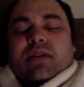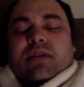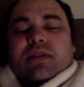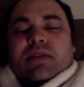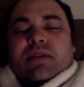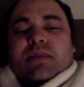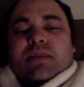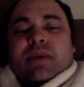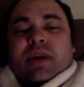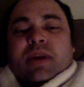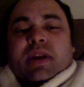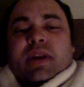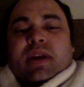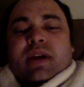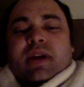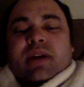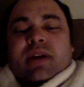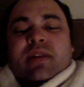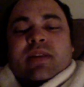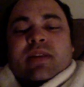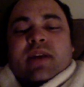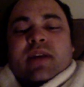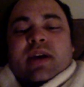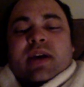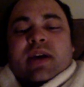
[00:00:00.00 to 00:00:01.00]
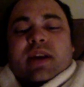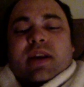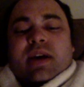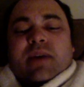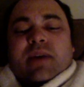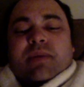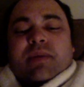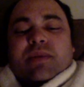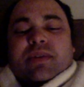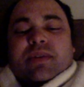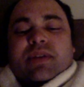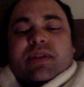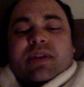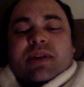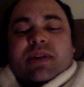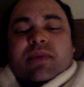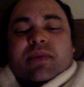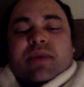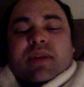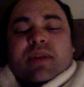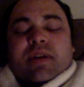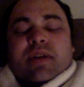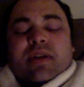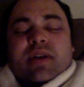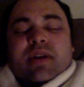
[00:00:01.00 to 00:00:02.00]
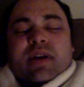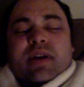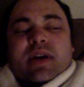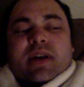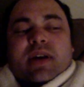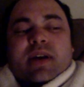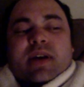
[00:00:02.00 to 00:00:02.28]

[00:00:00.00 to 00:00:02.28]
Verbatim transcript: depending on that, I will see whether or not